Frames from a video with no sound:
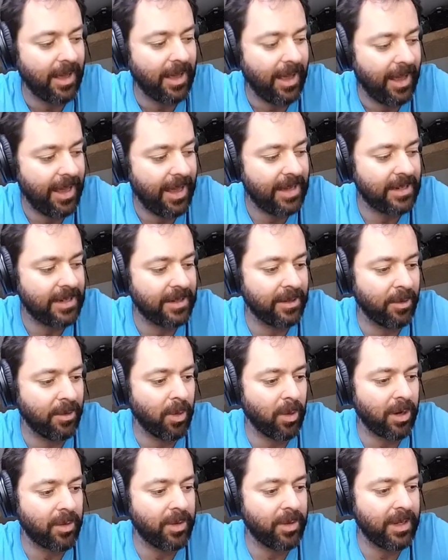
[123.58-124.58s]
I had to work
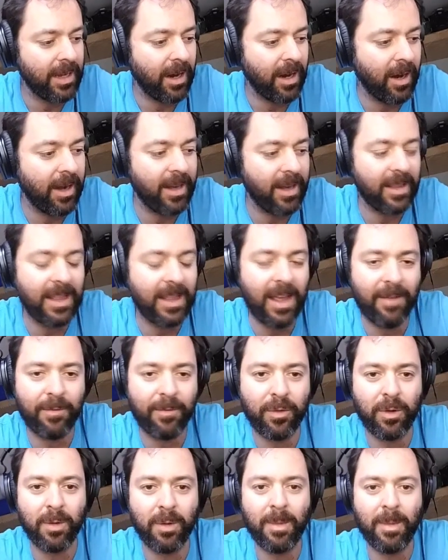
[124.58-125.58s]
really hard at that for
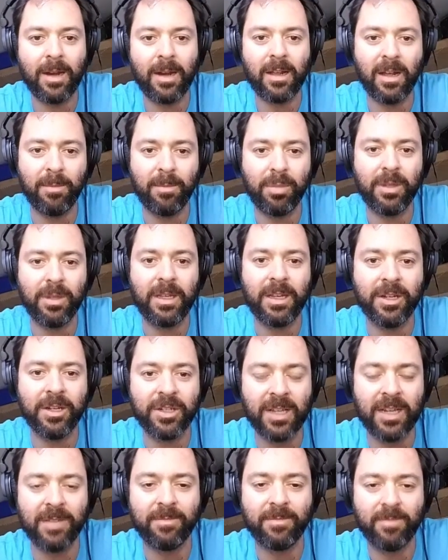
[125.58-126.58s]
about a couple of years, and
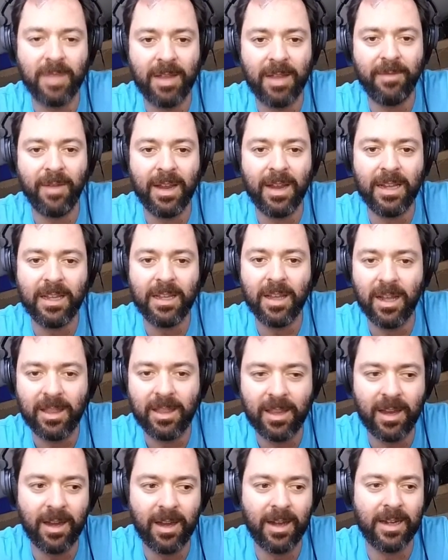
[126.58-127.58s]
I finally got there,
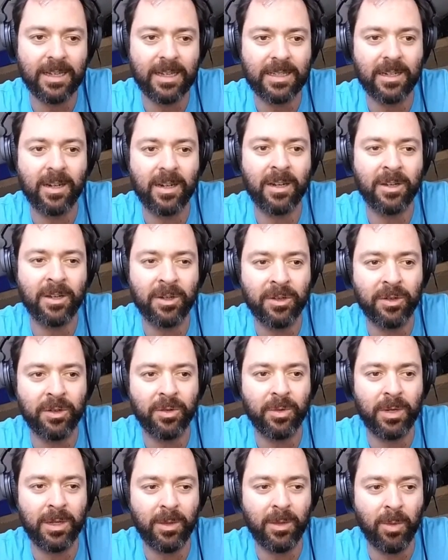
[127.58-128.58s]
and it started to do really
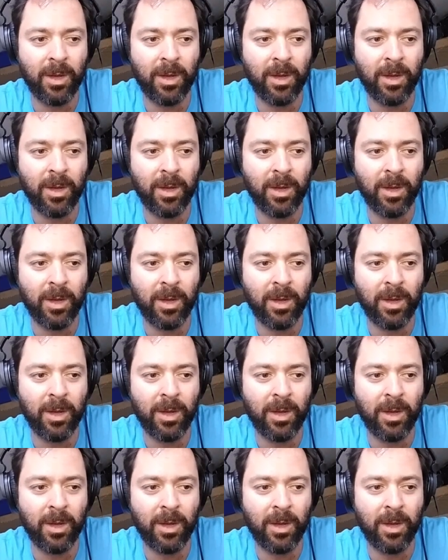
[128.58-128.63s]
well.